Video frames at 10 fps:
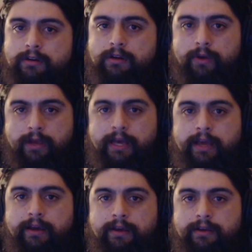
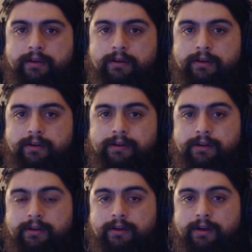Okay?
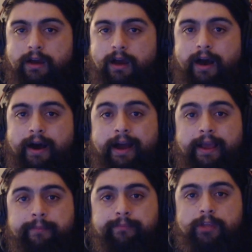
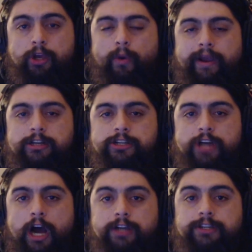I'm going to
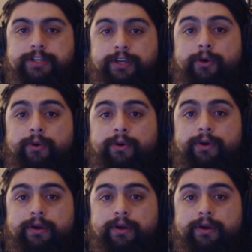talk to you